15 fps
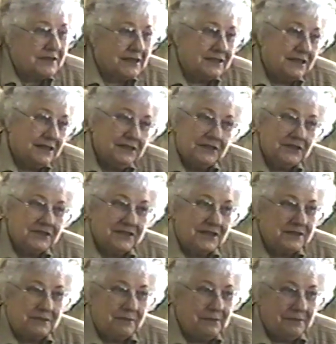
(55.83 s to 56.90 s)
That 10 years
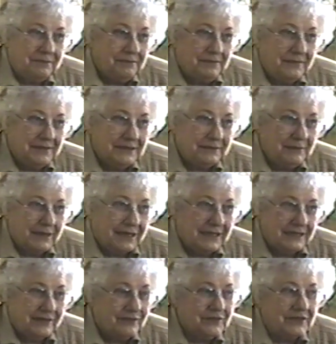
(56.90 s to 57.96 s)
doesn't make a
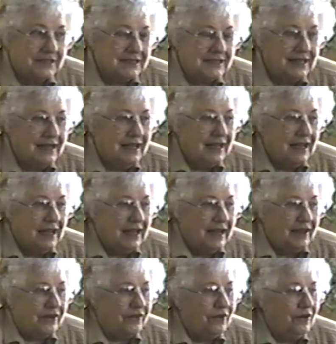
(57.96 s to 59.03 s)
difference
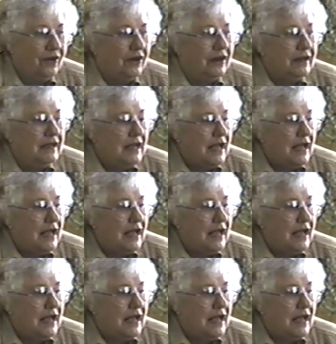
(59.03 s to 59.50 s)
at all.